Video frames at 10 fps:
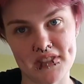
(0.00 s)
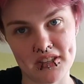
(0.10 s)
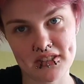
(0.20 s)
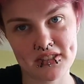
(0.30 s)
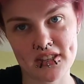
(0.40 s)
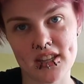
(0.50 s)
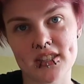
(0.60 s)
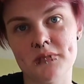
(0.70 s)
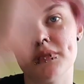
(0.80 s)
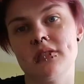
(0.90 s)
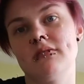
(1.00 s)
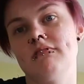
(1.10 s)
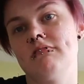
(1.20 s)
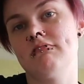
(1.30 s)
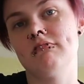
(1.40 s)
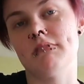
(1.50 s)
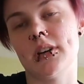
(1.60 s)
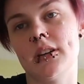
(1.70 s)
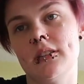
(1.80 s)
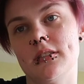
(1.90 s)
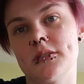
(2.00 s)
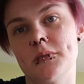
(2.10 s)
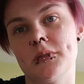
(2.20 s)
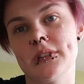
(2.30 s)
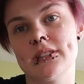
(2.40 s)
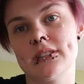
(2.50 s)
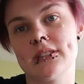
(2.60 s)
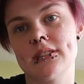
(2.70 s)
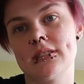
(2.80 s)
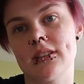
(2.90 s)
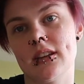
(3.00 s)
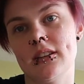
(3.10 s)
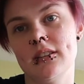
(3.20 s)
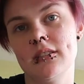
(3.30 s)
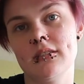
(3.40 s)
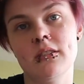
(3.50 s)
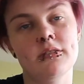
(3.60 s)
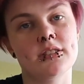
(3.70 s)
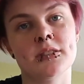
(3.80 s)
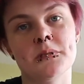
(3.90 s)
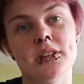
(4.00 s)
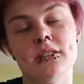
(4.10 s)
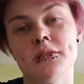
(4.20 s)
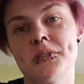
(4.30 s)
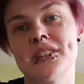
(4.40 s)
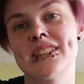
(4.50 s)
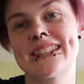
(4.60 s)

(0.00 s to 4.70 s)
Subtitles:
this has been my experience getting an autism diagnosis.